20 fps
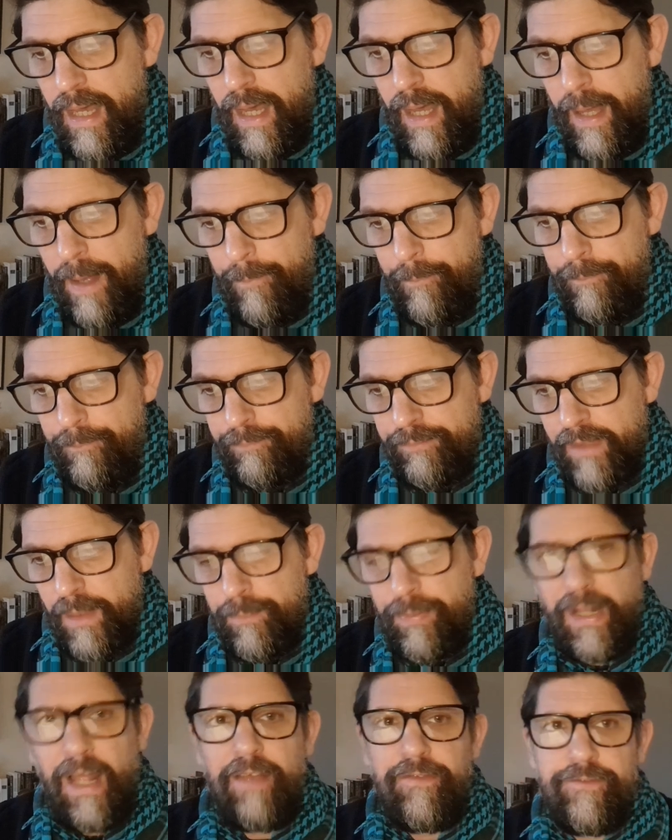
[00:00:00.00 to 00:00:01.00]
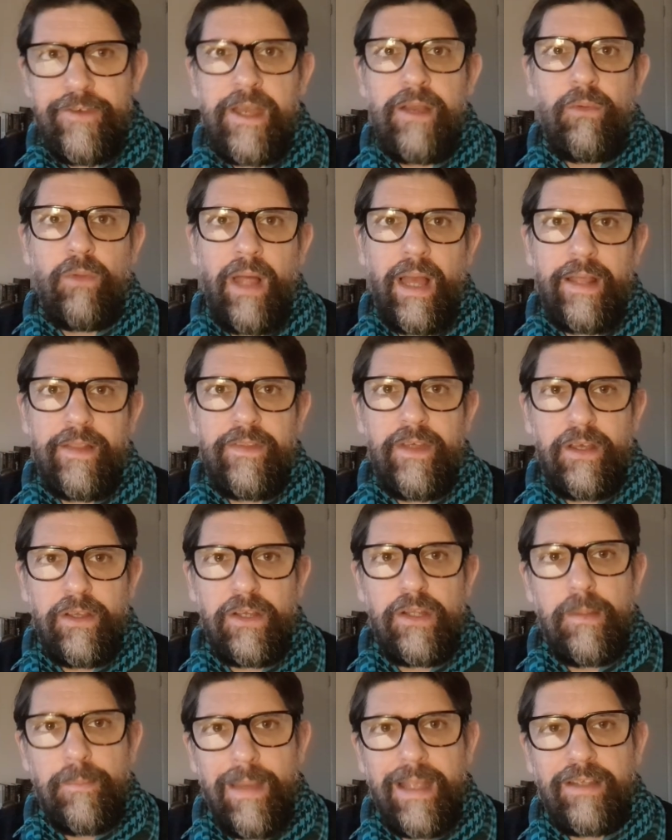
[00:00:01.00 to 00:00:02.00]
But I feel like they're
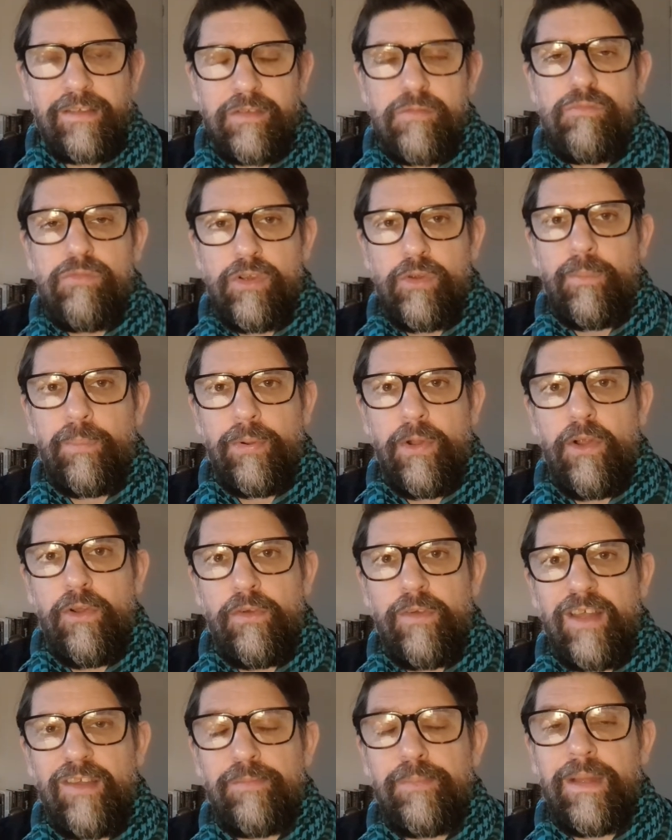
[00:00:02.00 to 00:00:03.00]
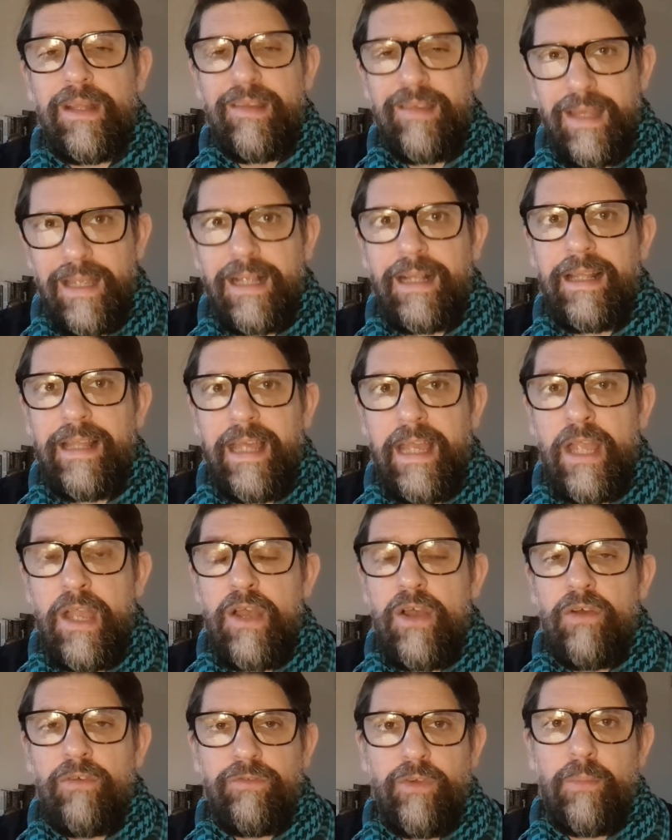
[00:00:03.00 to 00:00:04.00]
going to make some real progress, particularly
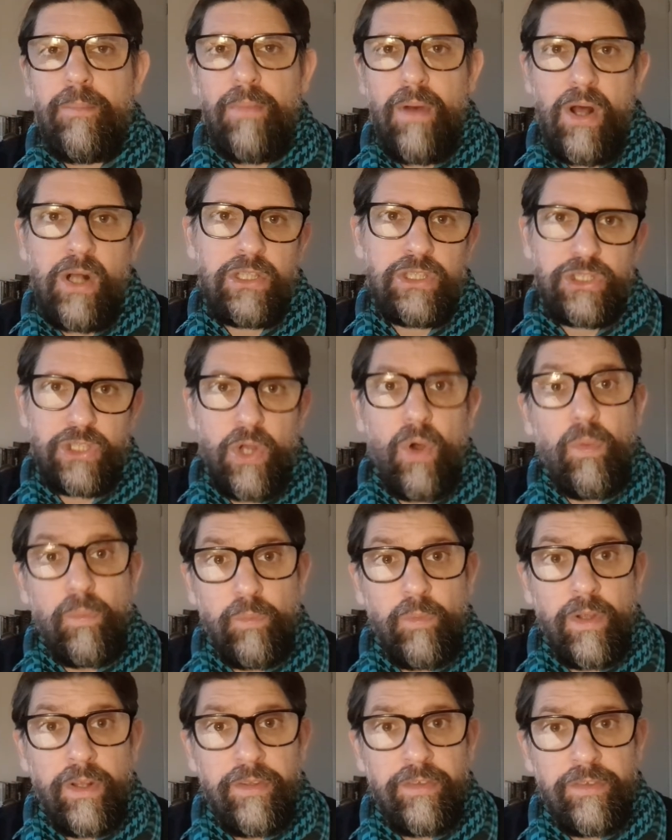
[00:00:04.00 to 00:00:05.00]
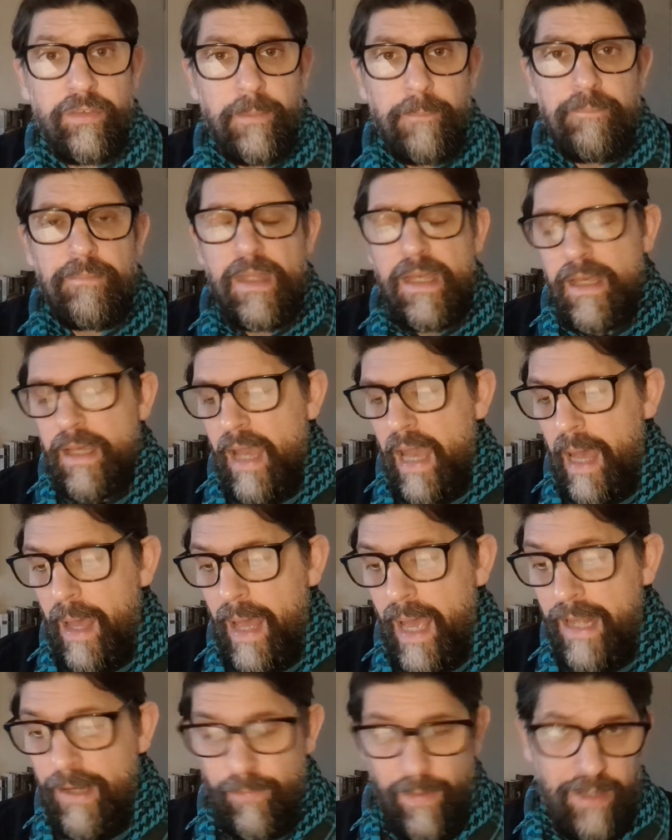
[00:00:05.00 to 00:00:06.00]
from March onwards.
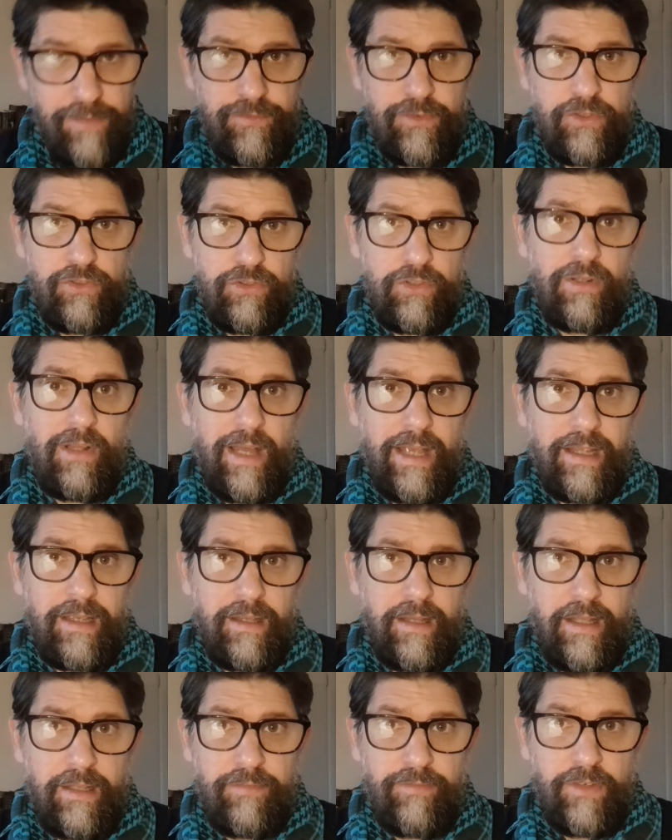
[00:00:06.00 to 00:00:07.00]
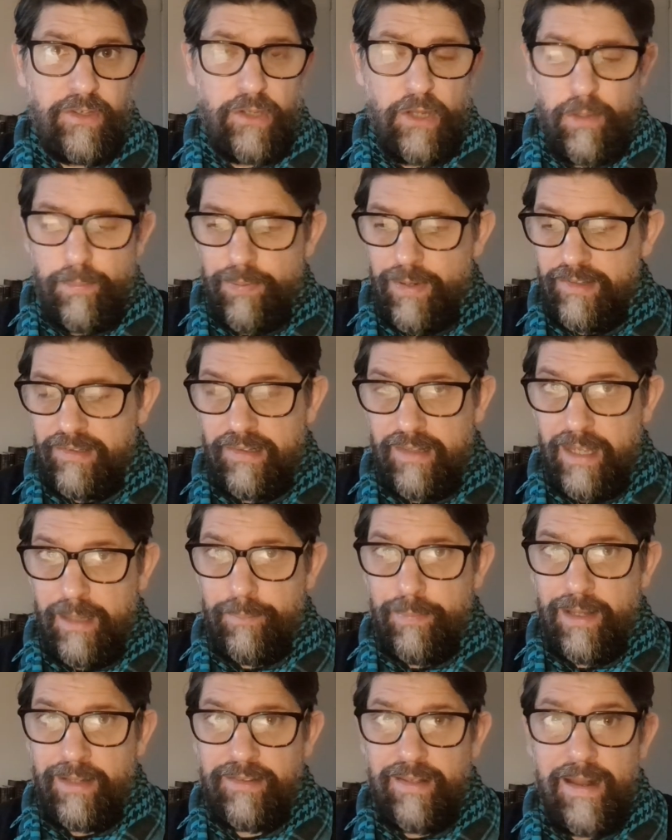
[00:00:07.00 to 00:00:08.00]
Anyway, if you do like the video, press the
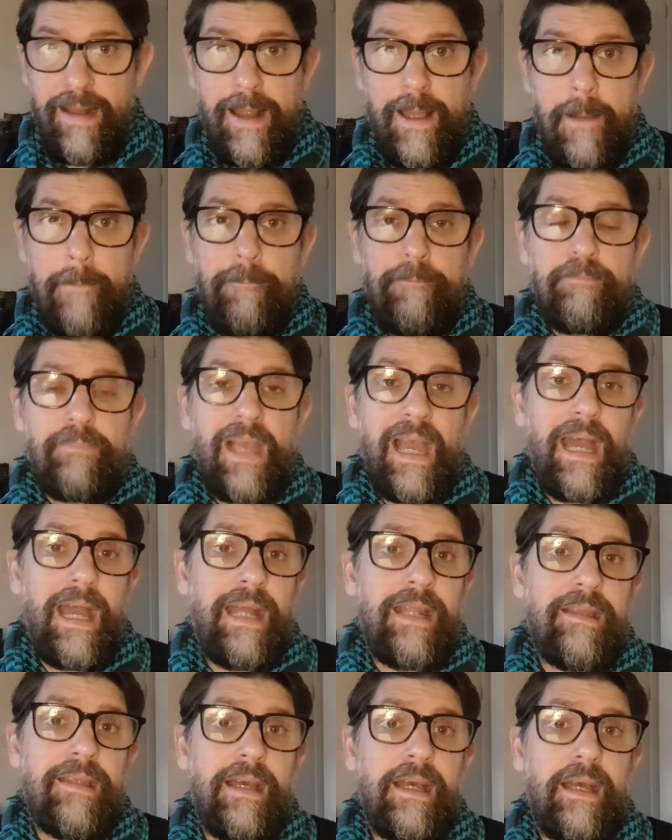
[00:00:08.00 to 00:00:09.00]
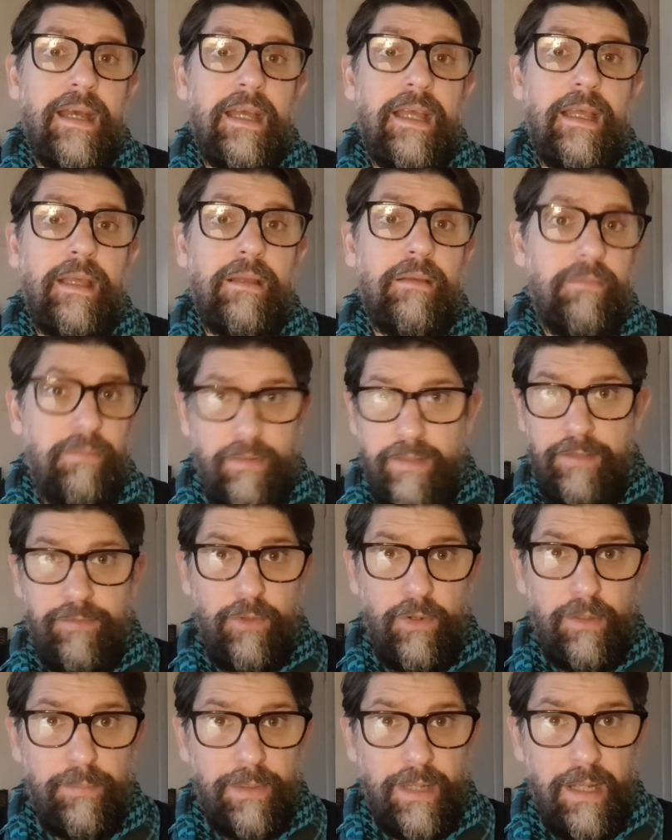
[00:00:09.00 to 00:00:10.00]
like button. And if
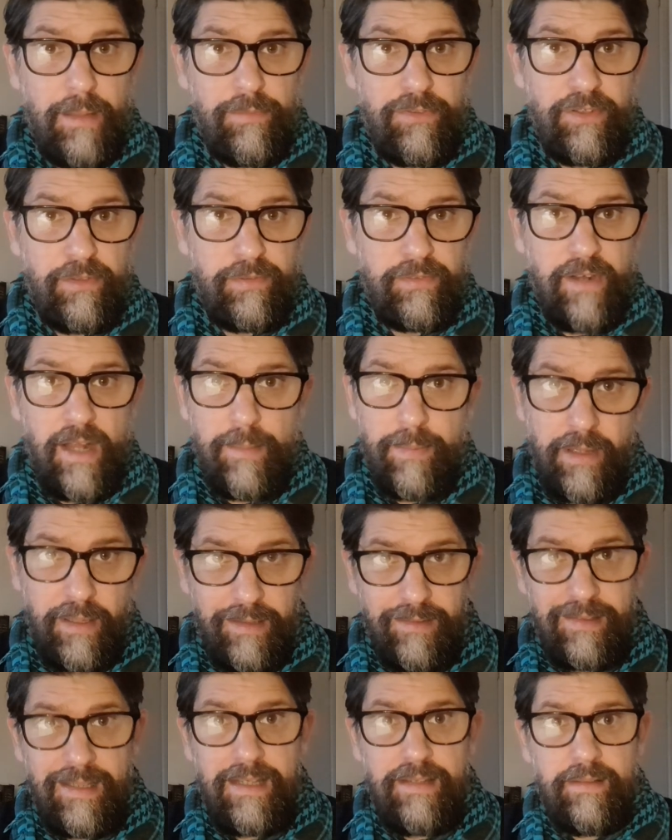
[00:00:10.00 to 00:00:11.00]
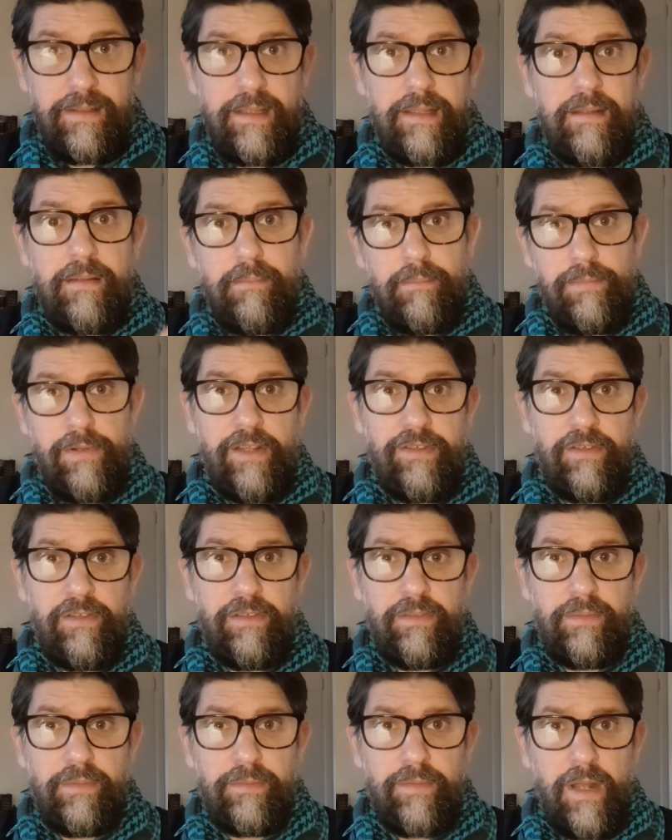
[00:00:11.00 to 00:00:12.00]
you want to become a subscriber, it's easy. Press the
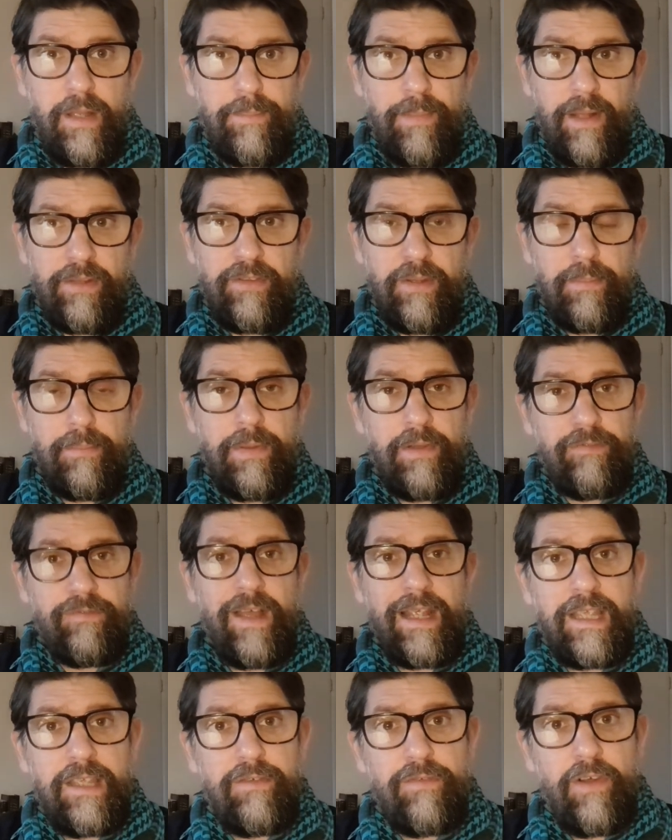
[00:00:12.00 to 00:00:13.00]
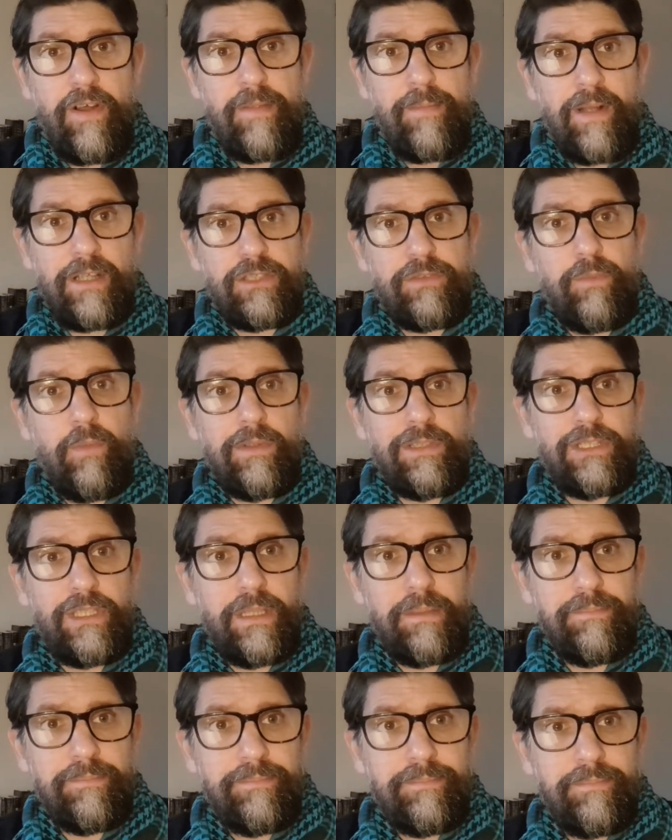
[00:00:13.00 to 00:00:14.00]
subscribe button. But thank you very much for
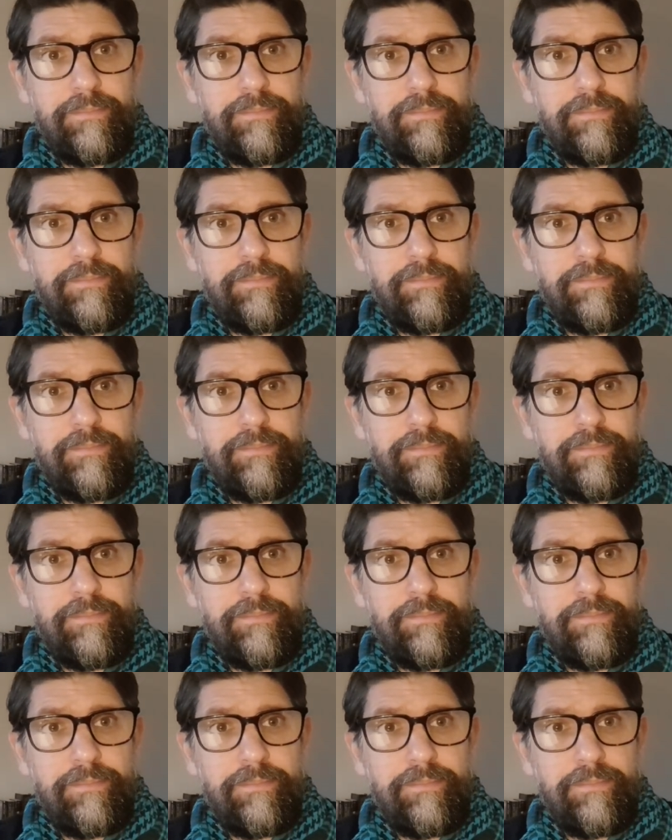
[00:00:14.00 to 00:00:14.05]
watching.